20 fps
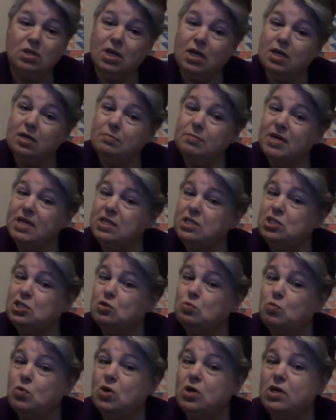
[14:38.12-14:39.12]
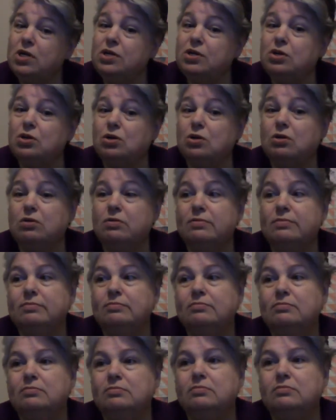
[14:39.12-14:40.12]
kind of makes you wonder.
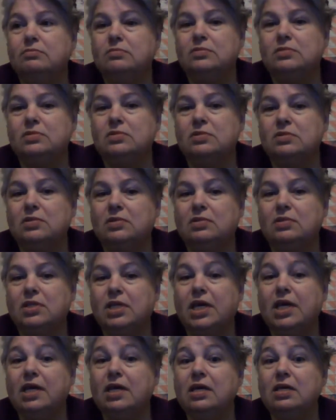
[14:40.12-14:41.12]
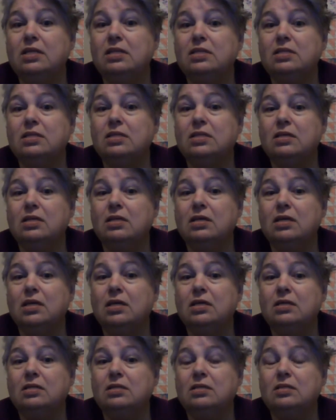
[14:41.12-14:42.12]
Kids
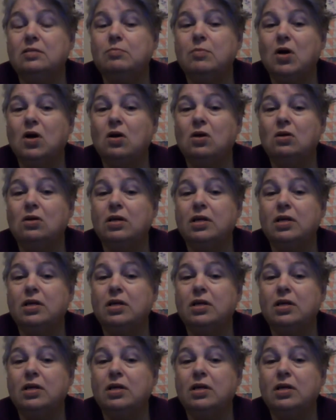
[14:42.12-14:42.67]
and small